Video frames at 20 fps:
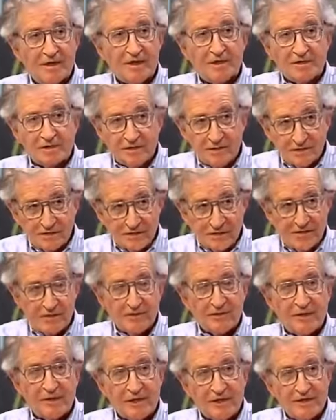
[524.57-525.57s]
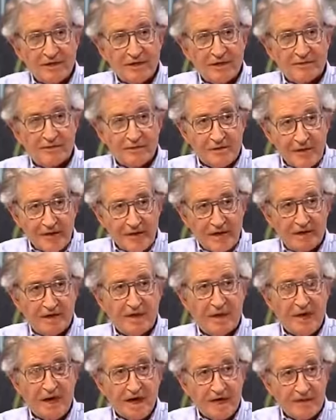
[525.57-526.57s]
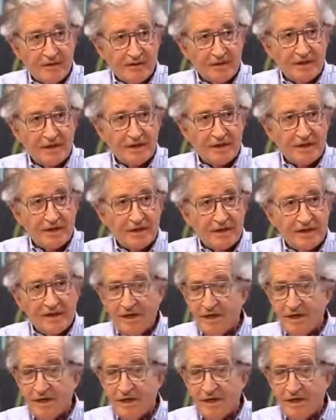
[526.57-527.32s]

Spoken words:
the whole story throughout accurately,